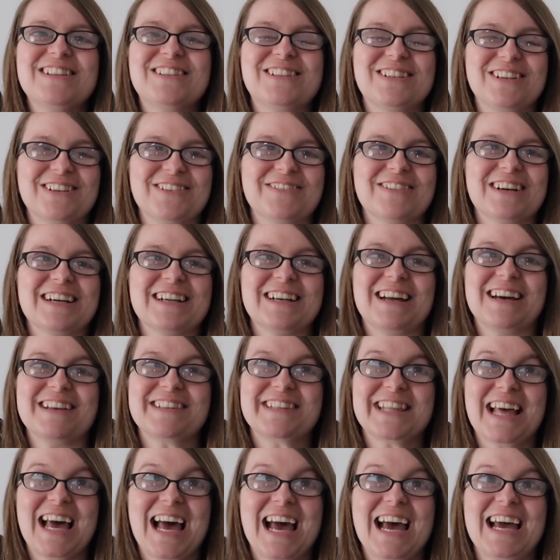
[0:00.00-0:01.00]
to
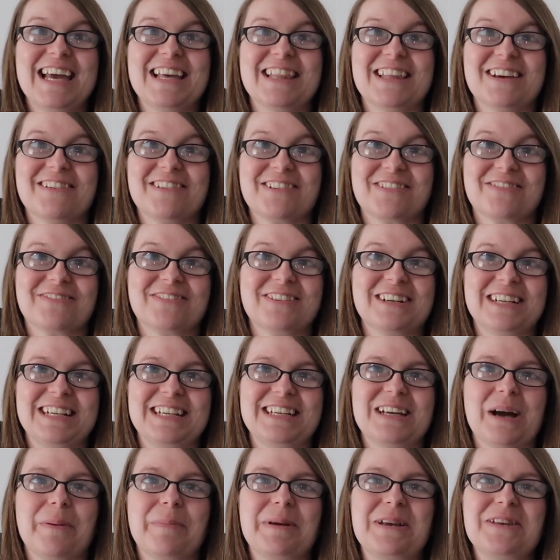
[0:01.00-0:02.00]
realise that, hey, there is
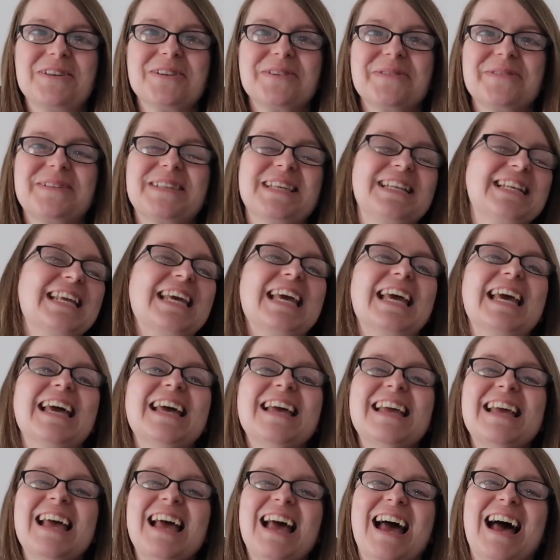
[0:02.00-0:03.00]
really yummy juice in
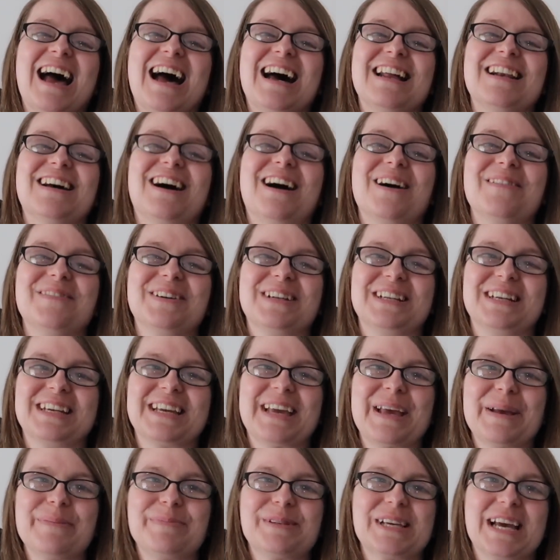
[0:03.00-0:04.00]
here and I'm going to
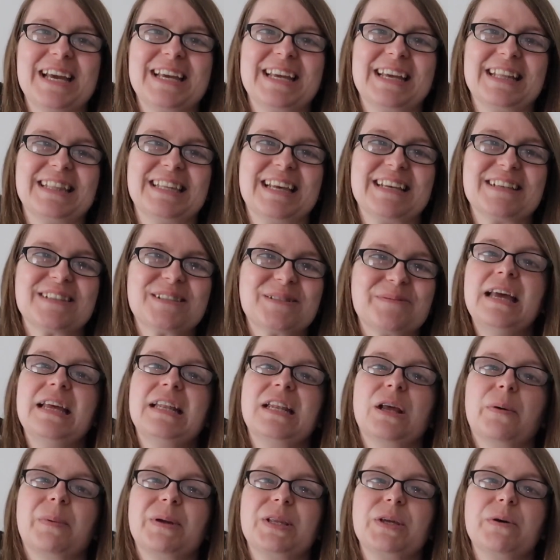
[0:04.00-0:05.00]
keep taking this.
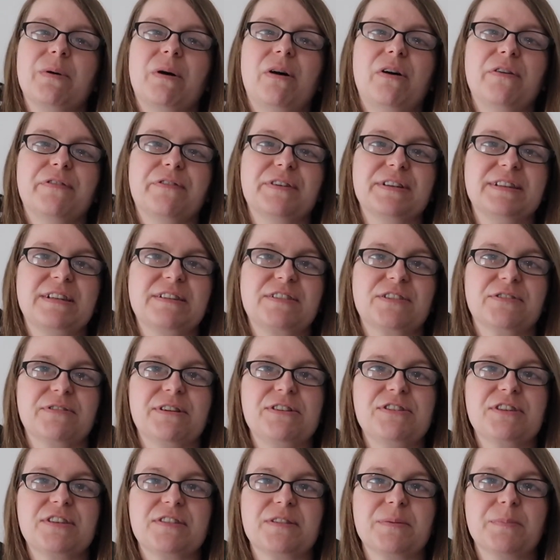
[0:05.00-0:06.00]
Now, when you are offering the
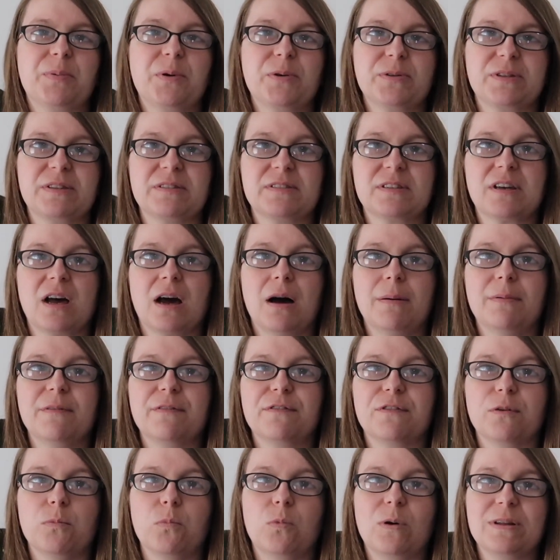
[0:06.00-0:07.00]
syringe, it's important to come
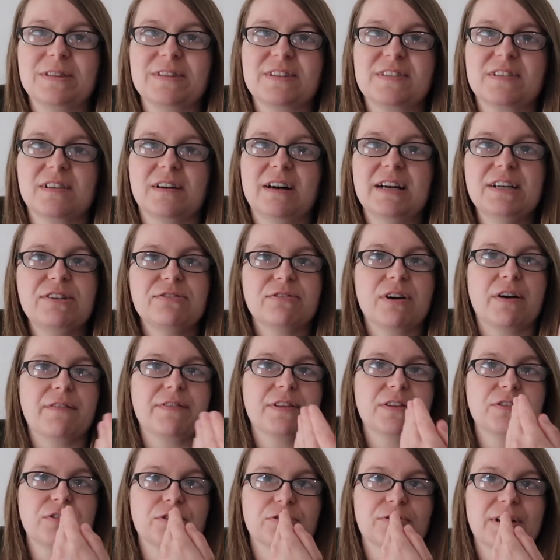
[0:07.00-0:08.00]
from one side
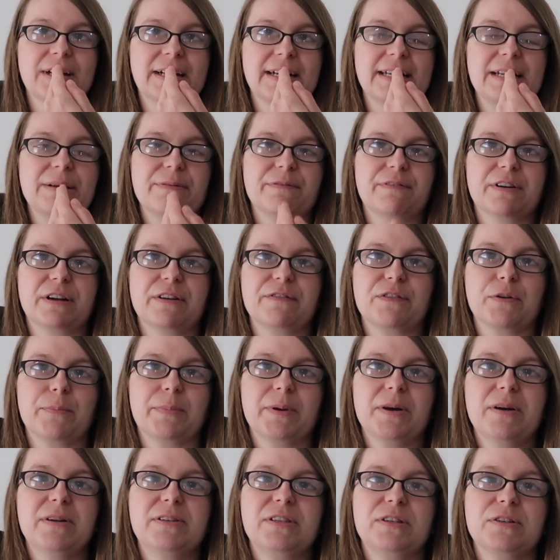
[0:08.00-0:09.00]
rather than directly in front of your
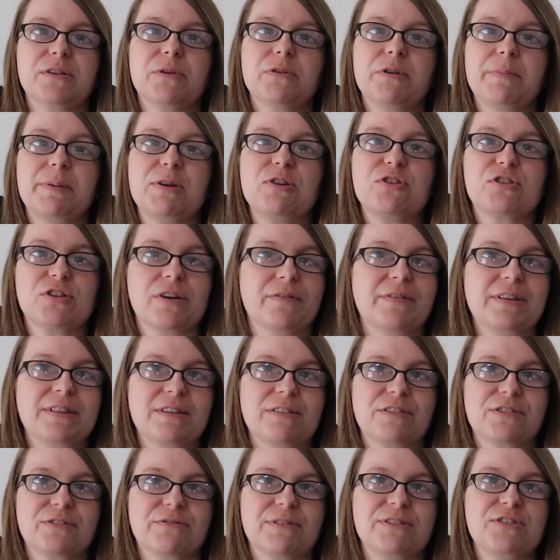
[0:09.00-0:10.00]
bird. You don't want to be shoving
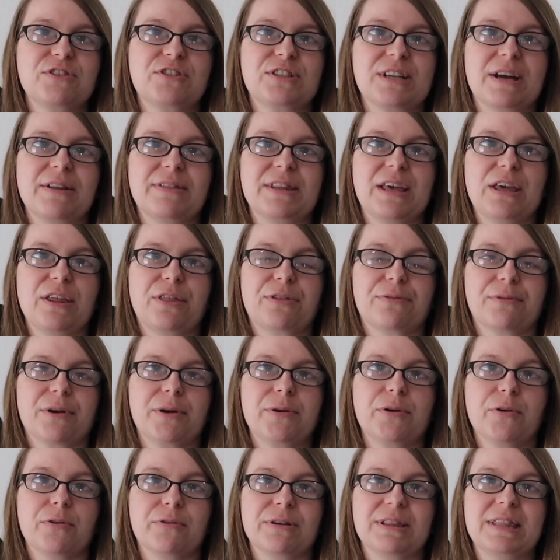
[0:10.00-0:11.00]
the syringe down their
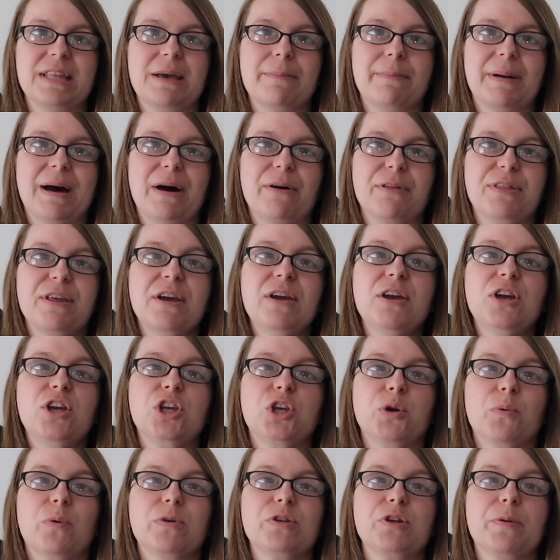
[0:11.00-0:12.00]
throat or in their mouth.
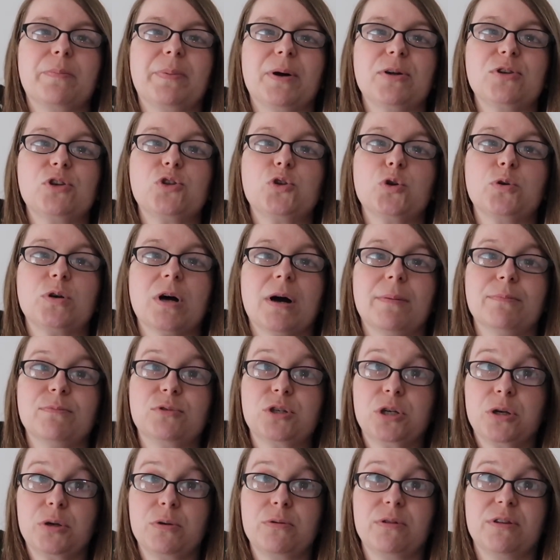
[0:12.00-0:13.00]
You want your bird to come
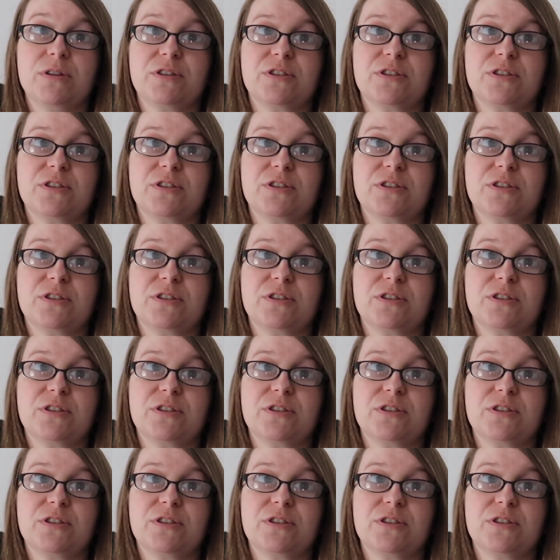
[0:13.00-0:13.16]
to the